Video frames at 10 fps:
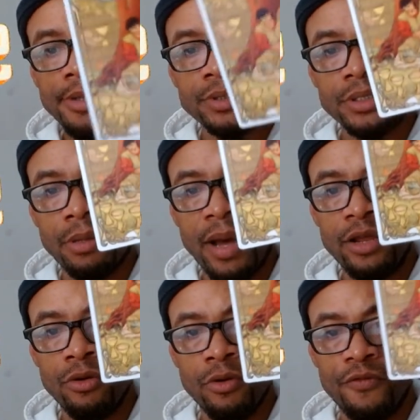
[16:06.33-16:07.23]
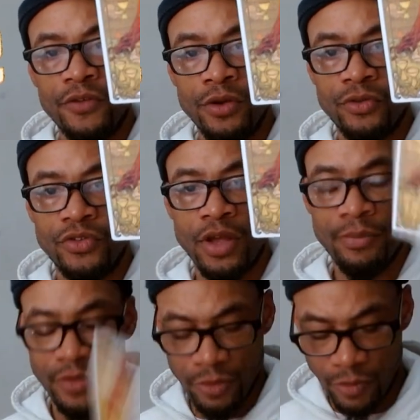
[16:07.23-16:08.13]
Somebody who refused
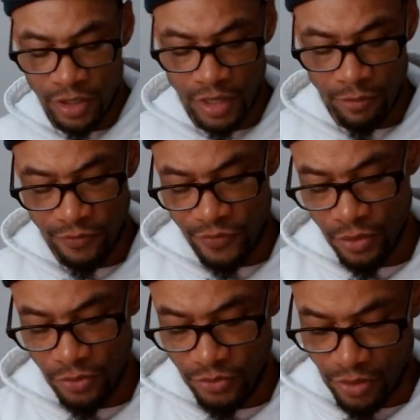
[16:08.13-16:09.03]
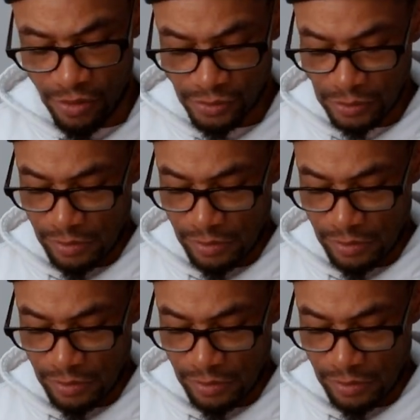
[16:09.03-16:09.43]
something. What did they refuse though?